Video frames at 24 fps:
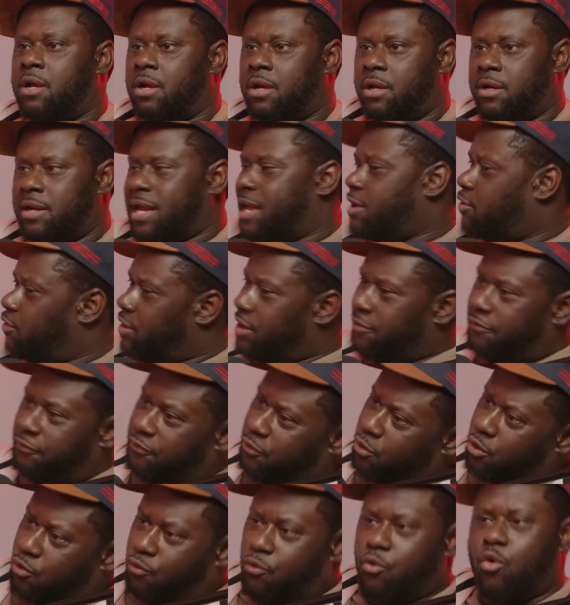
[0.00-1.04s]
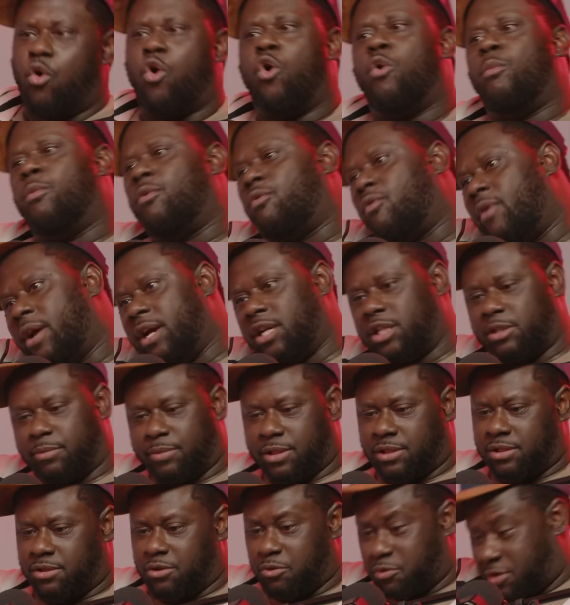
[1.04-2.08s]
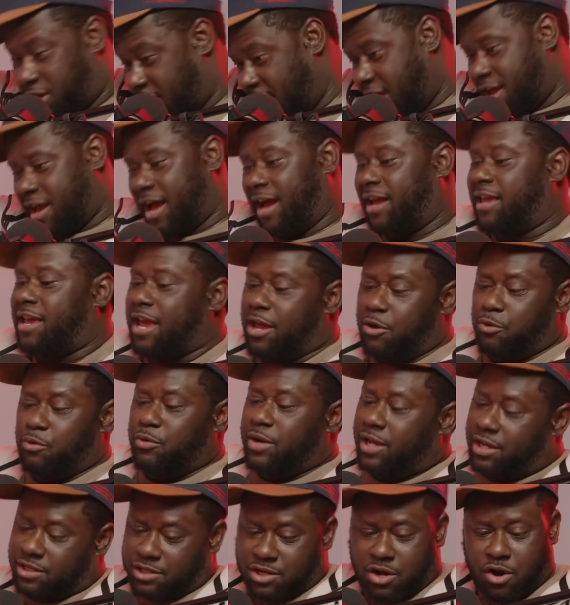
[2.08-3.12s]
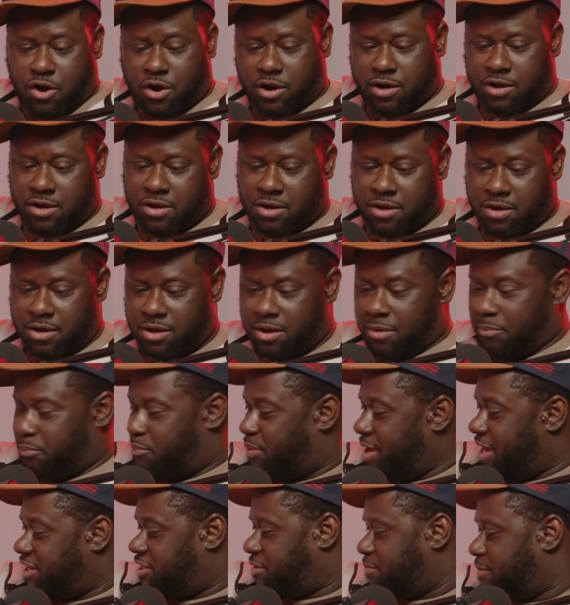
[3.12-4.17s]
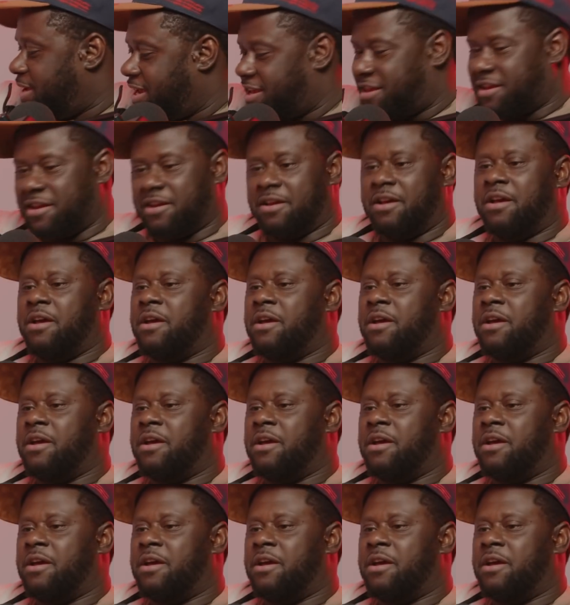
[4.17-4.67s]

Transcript: Now you need funeral home arrangements. Okay, I gave you a nigga's heart. I'm pacemaking.